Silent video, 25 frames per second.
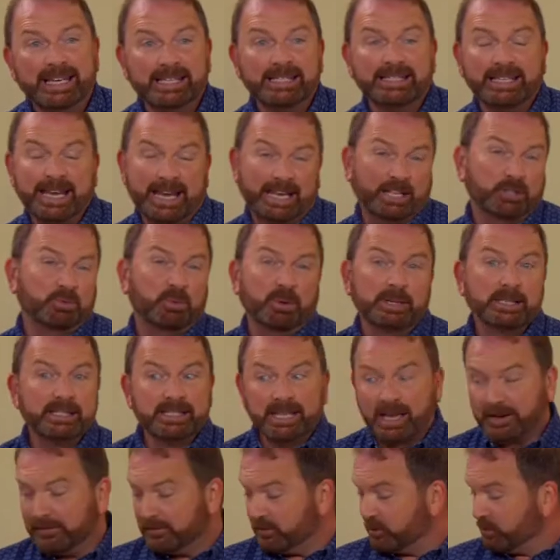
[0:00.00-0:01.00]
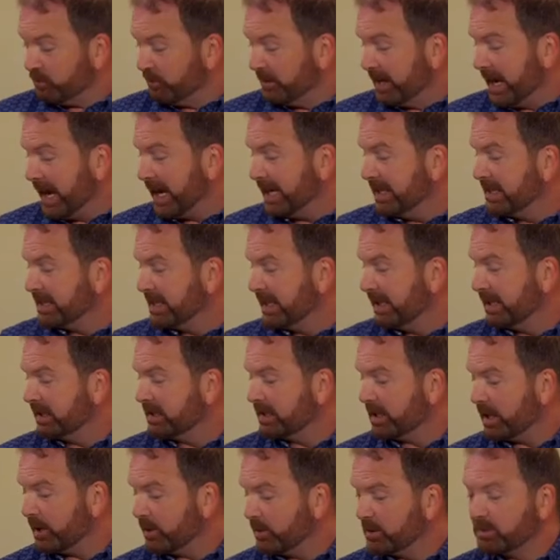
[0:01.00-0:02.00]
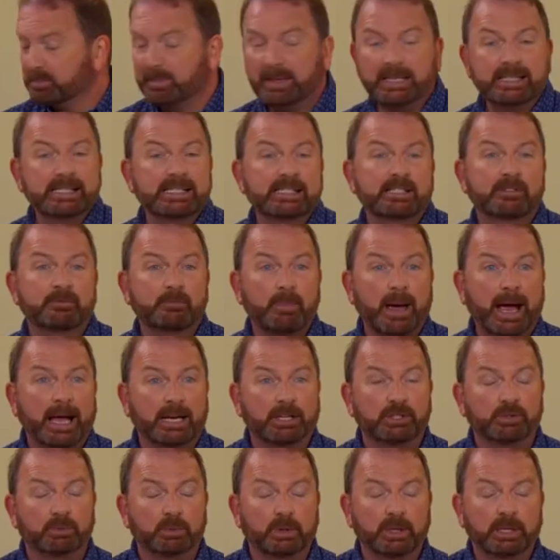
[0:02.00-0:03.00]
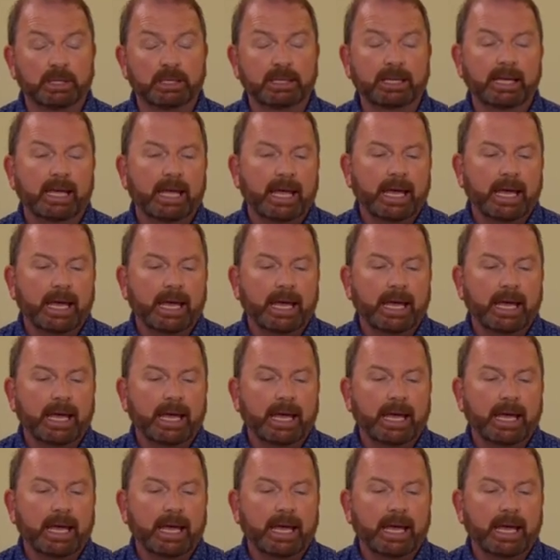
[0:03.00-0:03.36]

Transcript: stage, once I've created those pieces of patchwork,